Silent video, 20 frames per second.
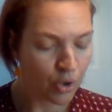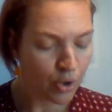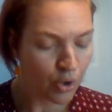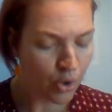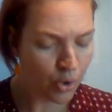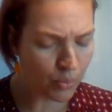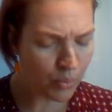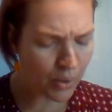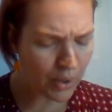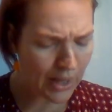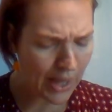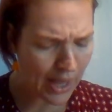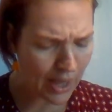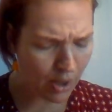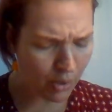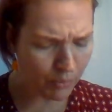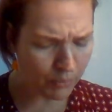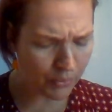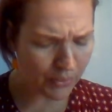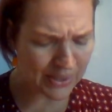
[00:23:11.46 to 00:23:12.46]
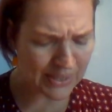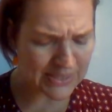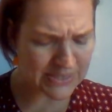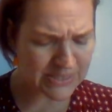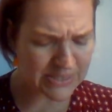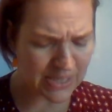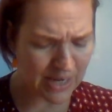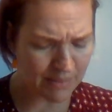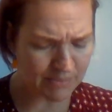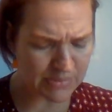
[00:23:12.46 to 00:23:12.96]
Who will help when
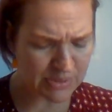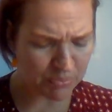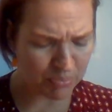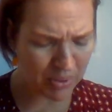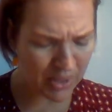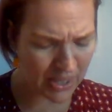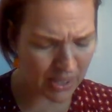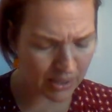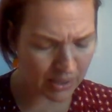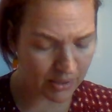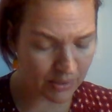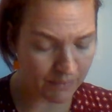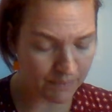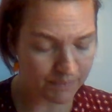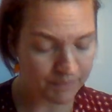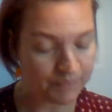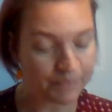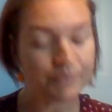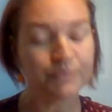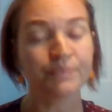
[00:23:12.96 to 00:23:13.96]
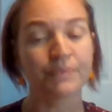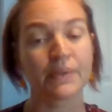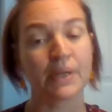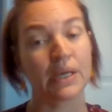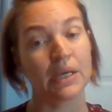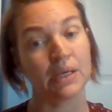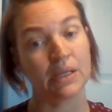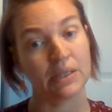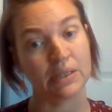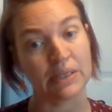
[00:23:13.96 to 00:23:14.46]
it's time to pick?
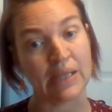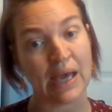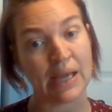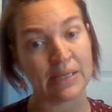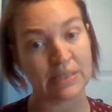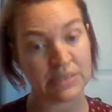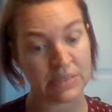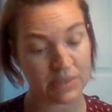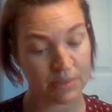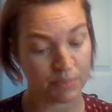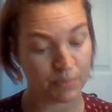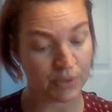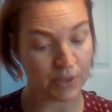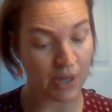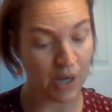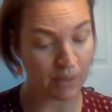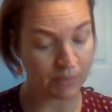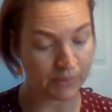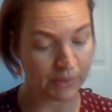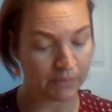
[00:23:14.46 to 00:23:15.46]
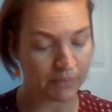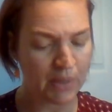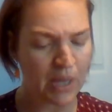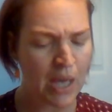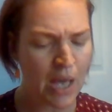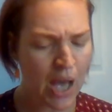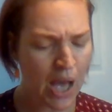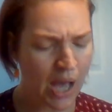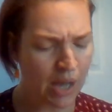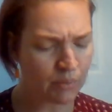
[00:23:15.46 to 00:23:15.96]
That is the problem.
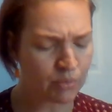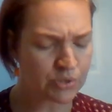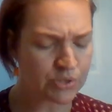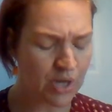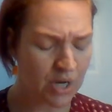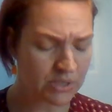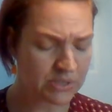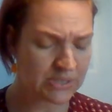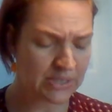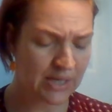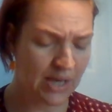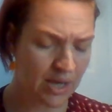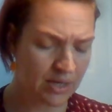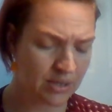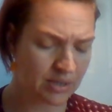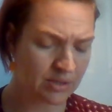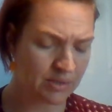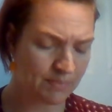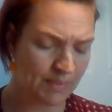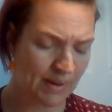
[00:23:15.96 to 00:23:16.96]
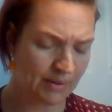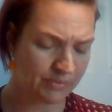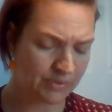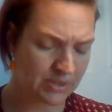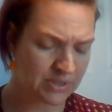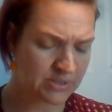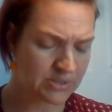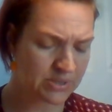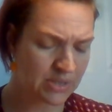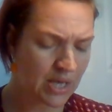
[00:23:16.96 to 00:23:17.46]
I will talk to Kenneth about
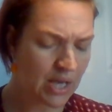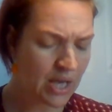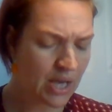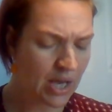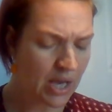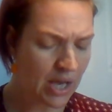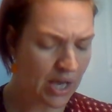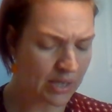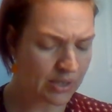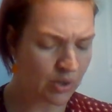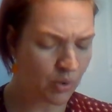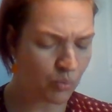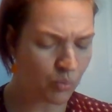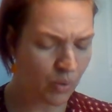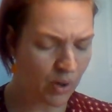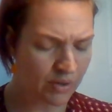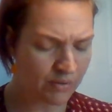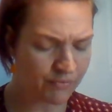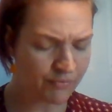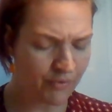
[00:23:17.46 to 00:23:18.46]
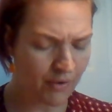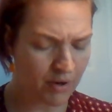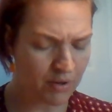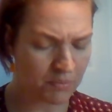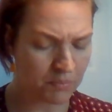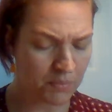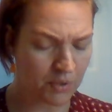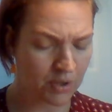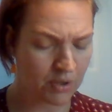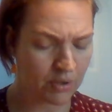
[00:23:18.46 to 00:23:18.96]
this. I know one
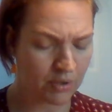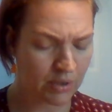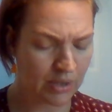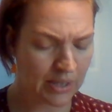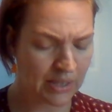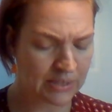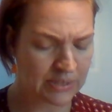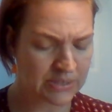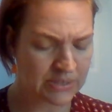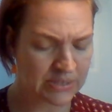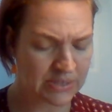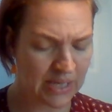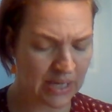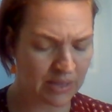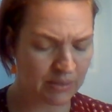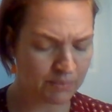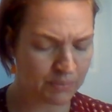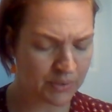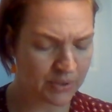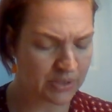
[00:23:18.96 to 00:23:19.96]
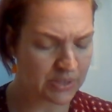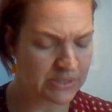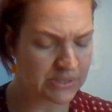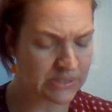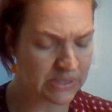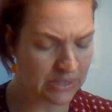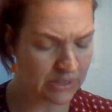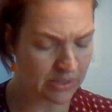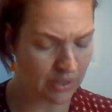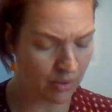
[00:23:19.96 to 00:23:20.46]
farmer in San
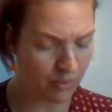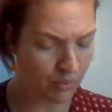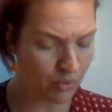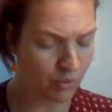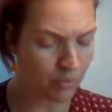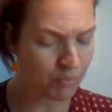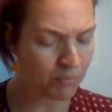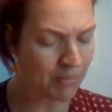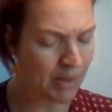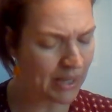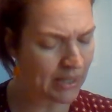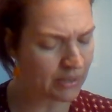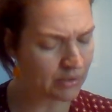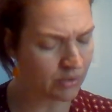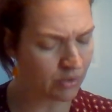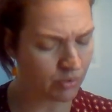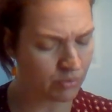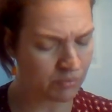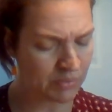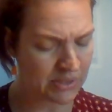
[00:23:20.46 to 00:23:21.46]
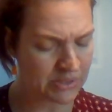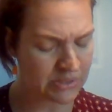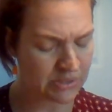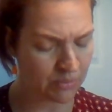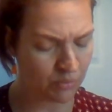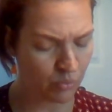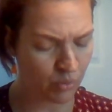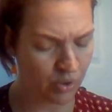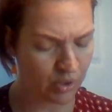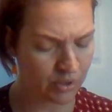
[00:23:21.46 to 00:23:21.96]
Bernardino who might loan me
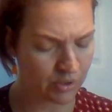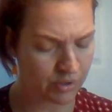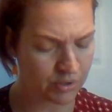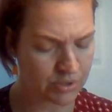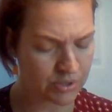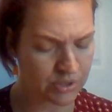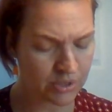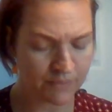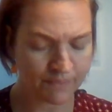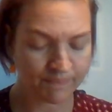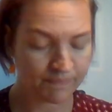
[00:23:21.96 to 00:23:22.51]
some workers.